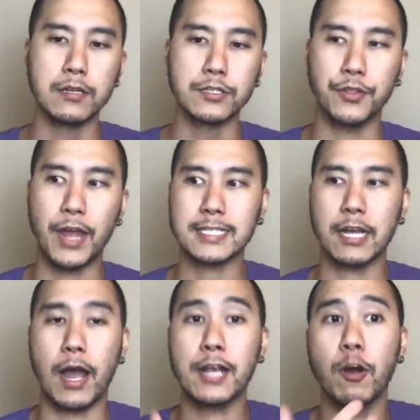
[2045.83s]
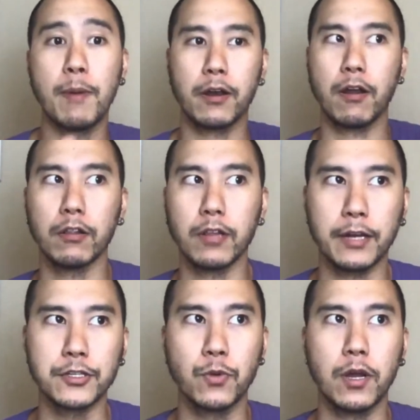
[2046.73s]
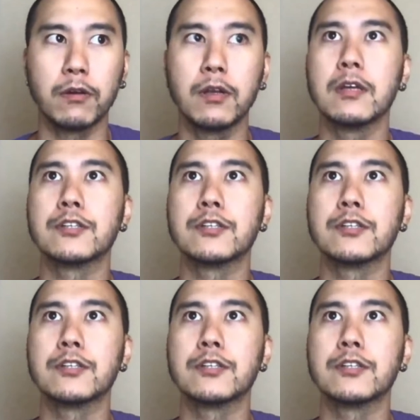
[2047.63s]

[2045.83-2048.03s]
so that's how I go about it online as well.